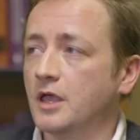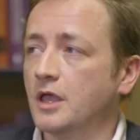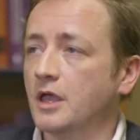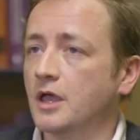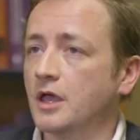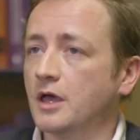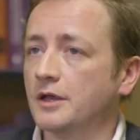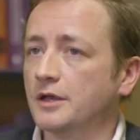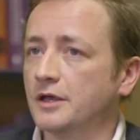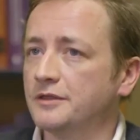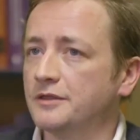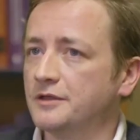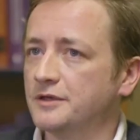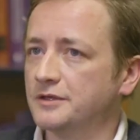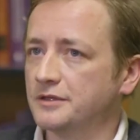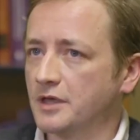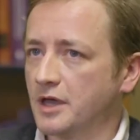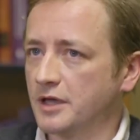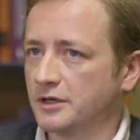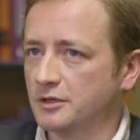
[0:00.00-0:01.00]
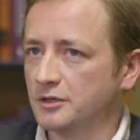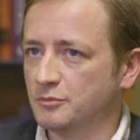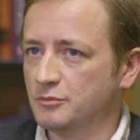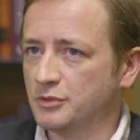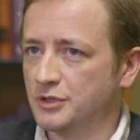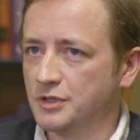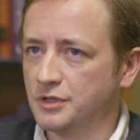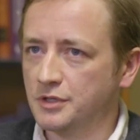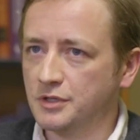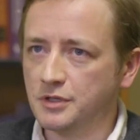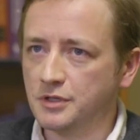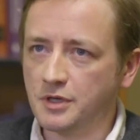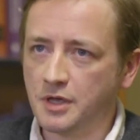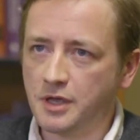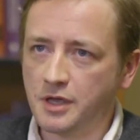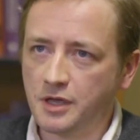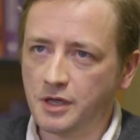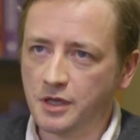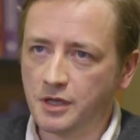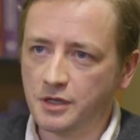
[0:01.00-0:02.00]
And I think that can
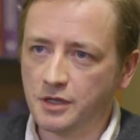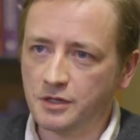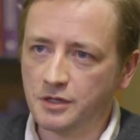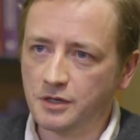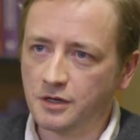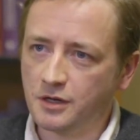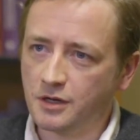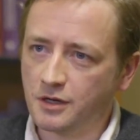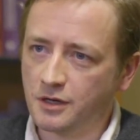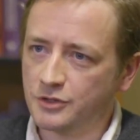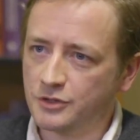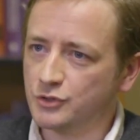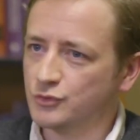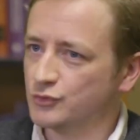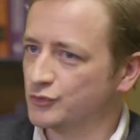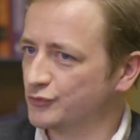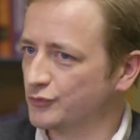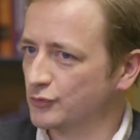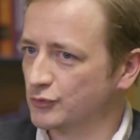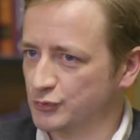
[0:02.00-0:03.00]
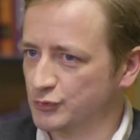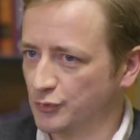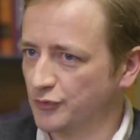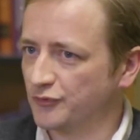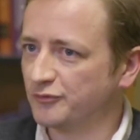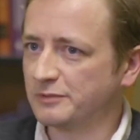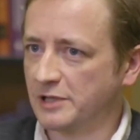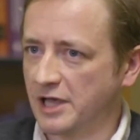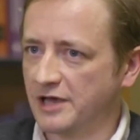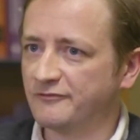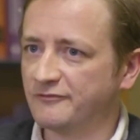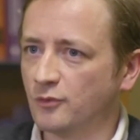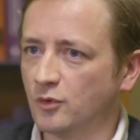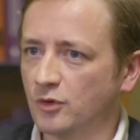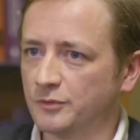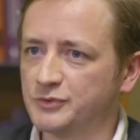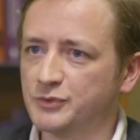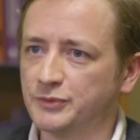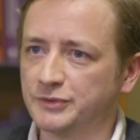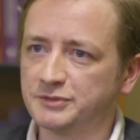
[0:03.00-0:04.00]
be a uh, useful sort of
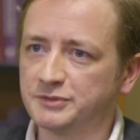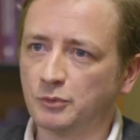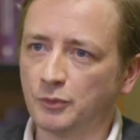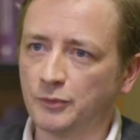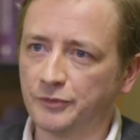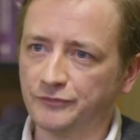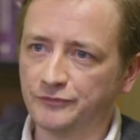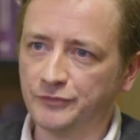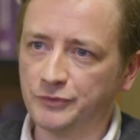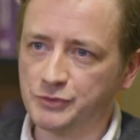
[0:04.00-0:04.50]
platform to explore in the